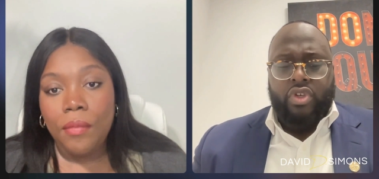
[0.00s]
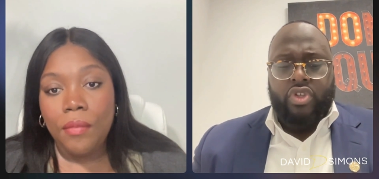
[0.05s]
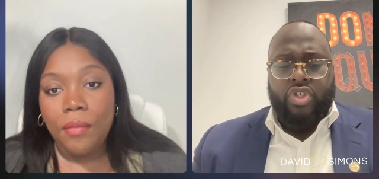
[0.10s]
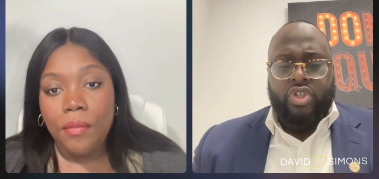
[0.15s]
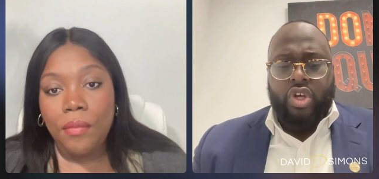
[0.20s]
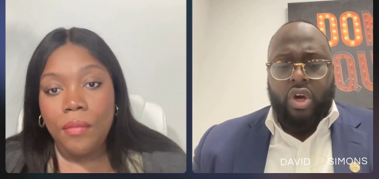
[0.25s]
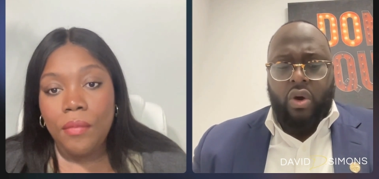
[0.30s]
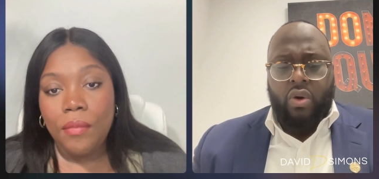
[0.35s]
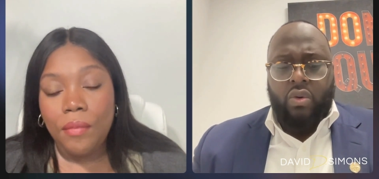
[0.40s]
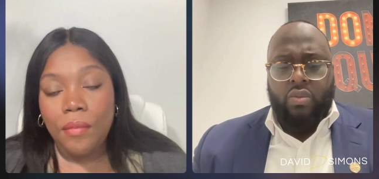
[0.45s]

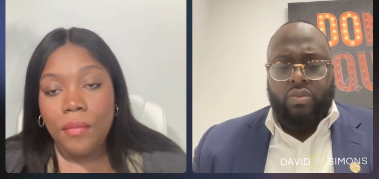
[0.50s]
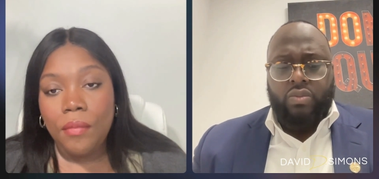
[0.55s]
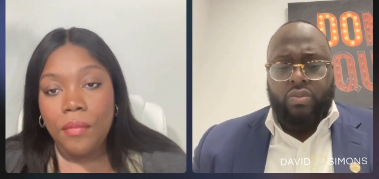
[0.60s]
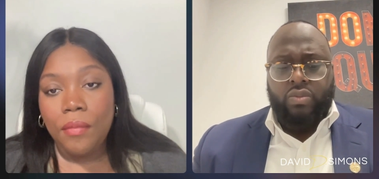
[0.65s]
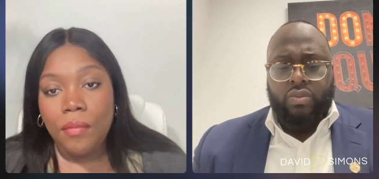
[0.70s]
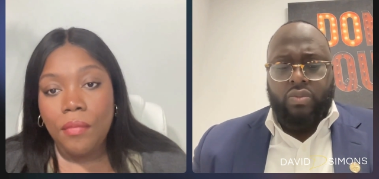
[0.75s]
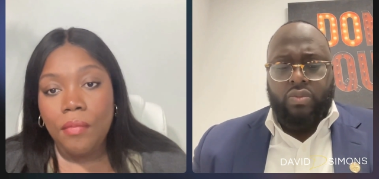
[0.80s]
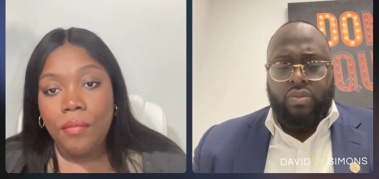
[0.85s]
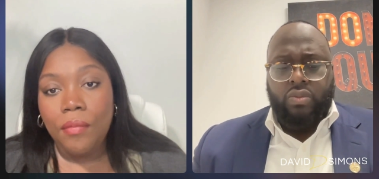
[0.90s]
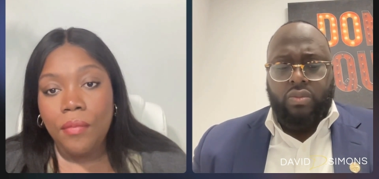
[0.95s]
Speaker 1: so
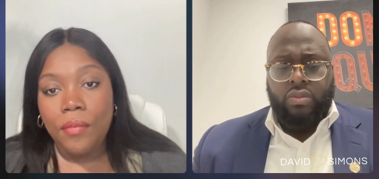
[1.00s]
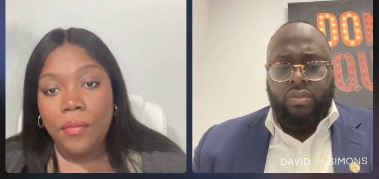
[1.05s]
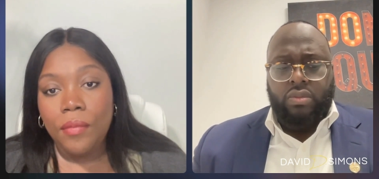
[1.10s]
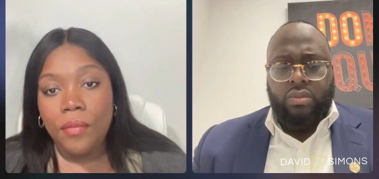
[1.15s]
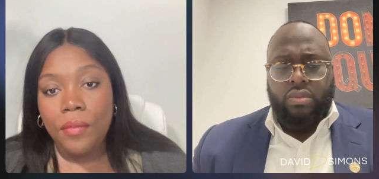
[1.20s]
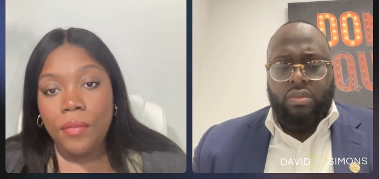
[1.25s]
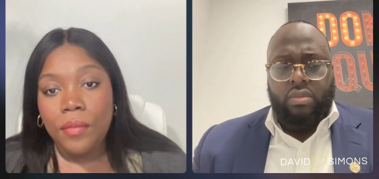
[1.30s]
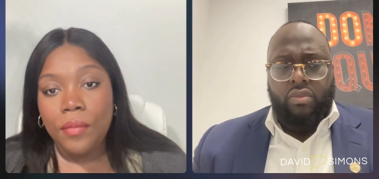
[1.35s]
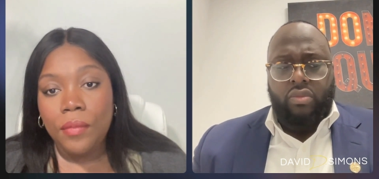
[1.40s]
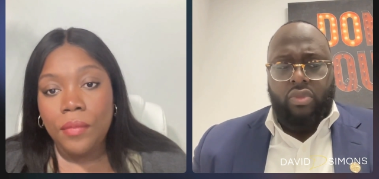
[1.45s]

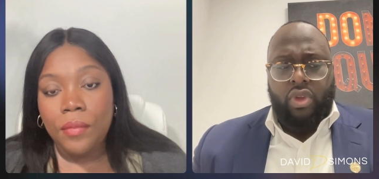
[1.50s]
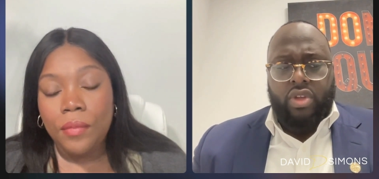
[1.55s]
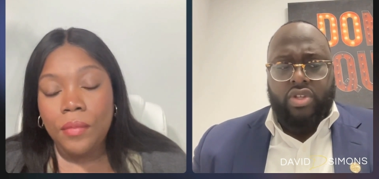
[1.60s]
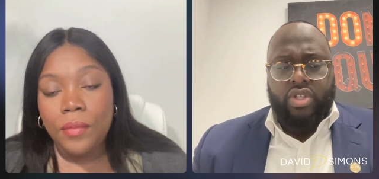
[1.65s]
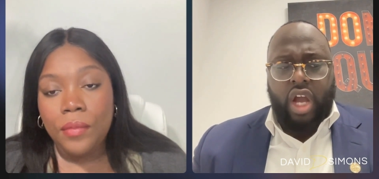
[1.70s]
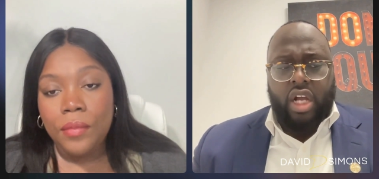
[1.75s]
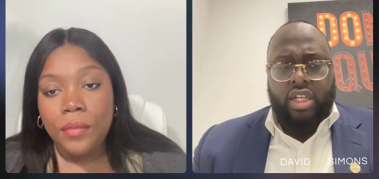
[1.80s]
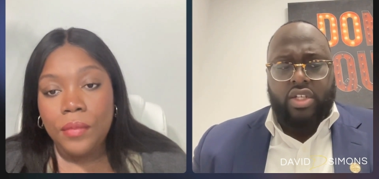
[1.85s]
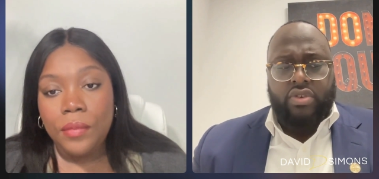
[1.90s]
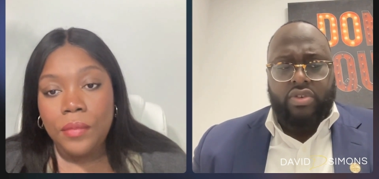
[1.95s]

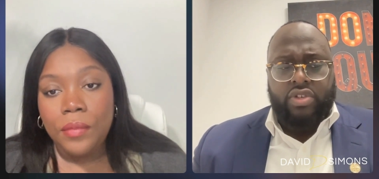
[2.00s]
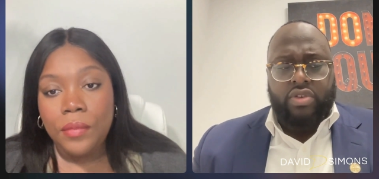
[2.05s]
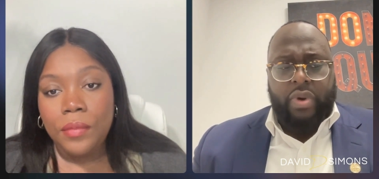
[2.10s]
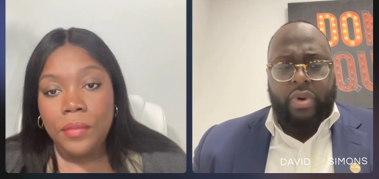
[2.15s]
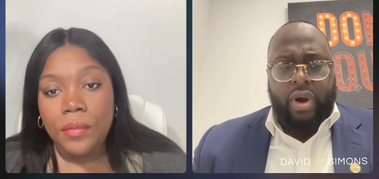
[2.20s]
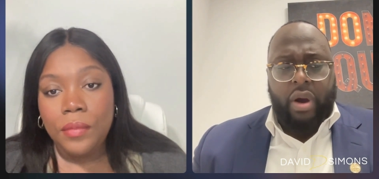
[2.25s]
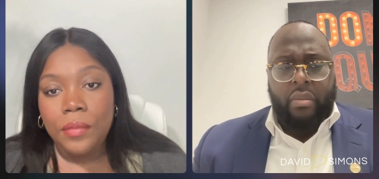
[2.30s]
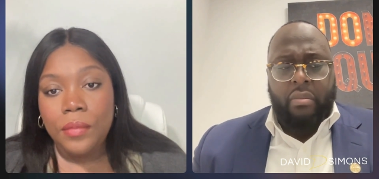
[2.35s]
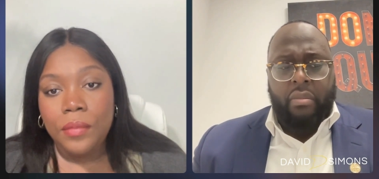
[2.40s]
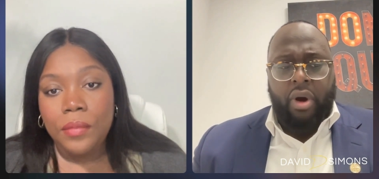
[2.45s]
talk to us about
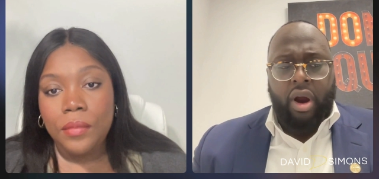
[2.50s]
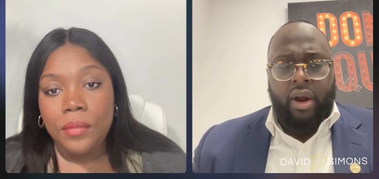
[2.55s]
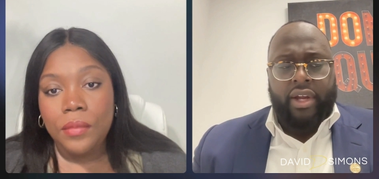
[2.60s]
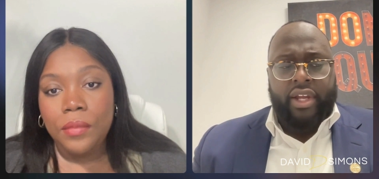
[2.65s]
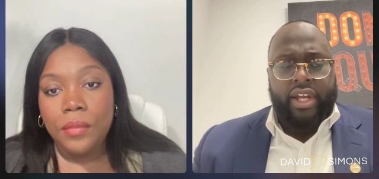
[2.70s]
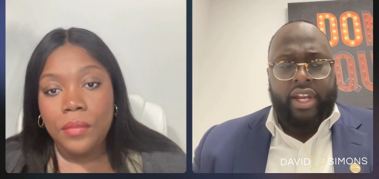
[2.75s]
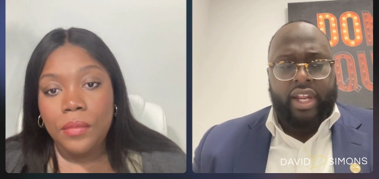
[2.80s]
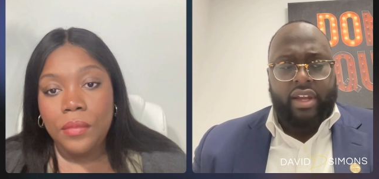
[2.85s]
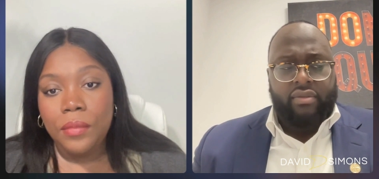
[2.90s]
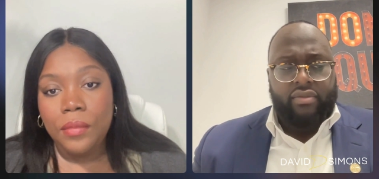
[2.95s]

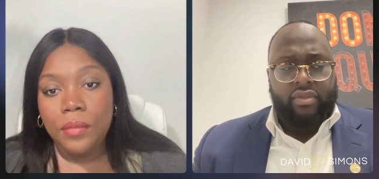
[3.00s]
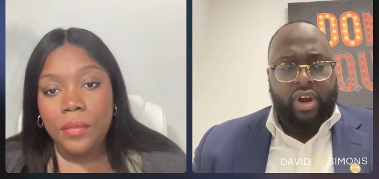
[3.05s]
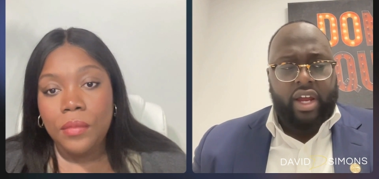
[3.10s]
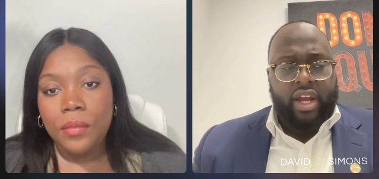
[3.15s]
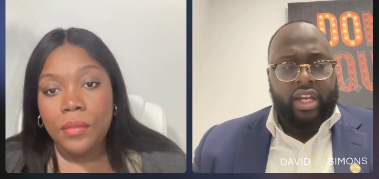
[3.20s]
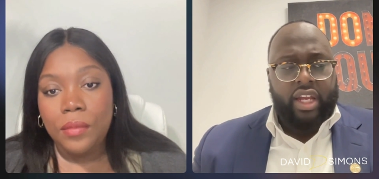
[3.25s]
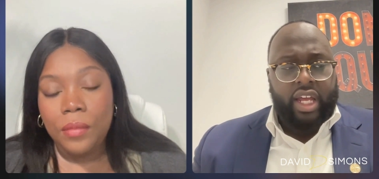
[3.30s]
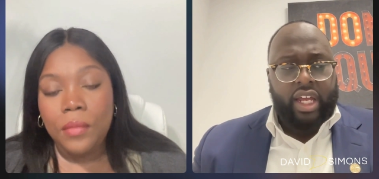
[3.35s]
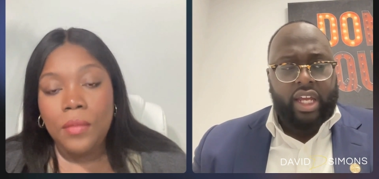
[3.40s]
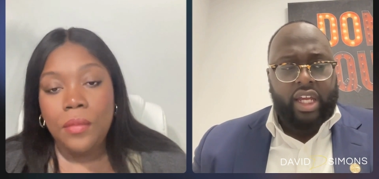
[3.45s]
marketing, right?
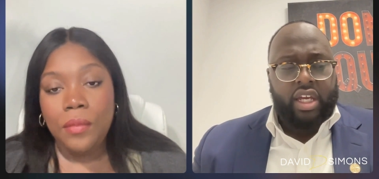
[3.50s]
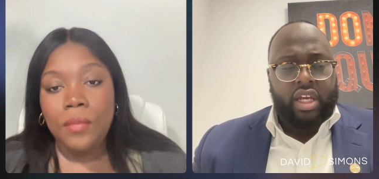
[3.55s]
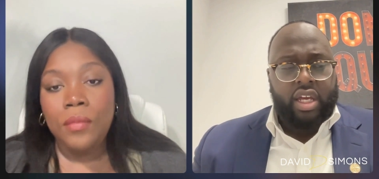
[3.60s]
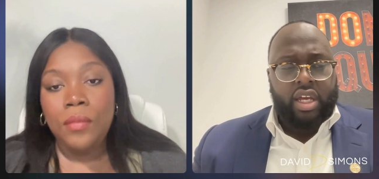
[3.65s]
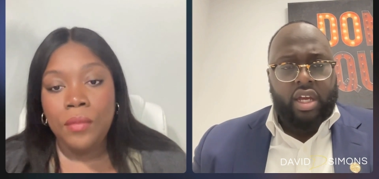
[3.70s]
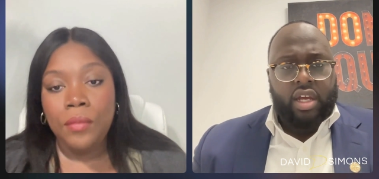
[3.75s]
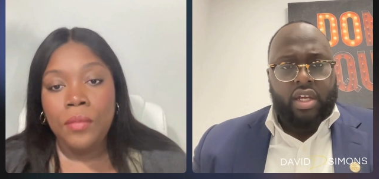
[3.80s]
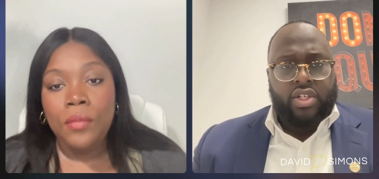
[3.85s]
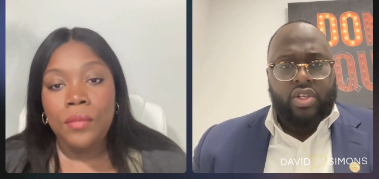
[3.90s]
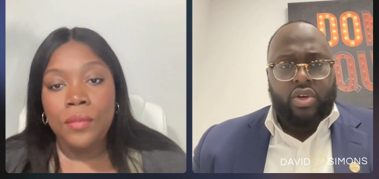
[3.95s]
Like,
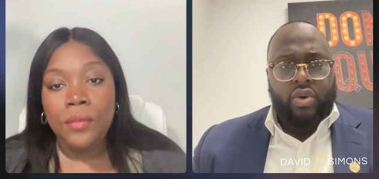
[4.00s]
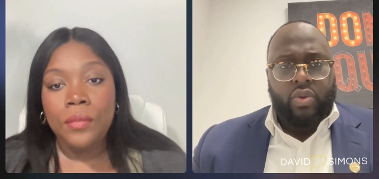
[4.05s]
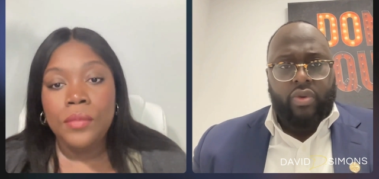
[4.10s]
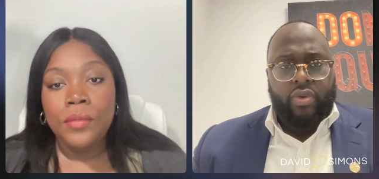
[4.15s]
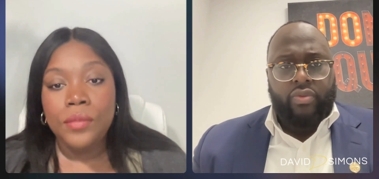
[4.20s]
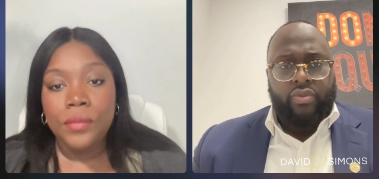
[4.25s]
so we,